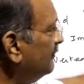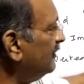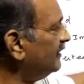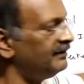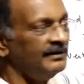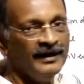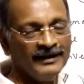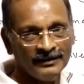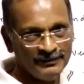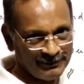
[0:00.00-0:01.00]
In
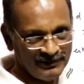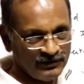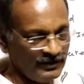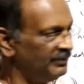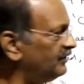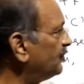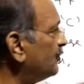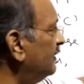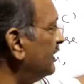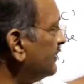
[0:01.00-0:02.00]
diagram I am not able to
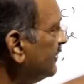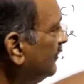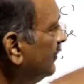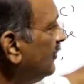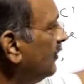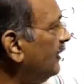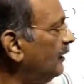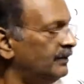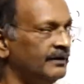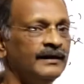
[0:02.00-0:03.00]
show because I have not
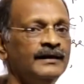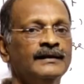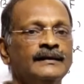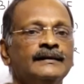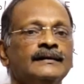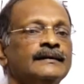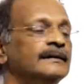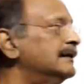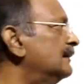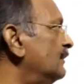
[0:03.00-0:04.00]
drawn up to the
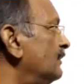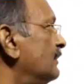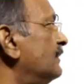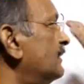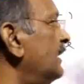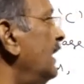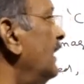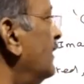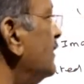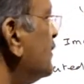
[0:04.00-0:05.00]
scale.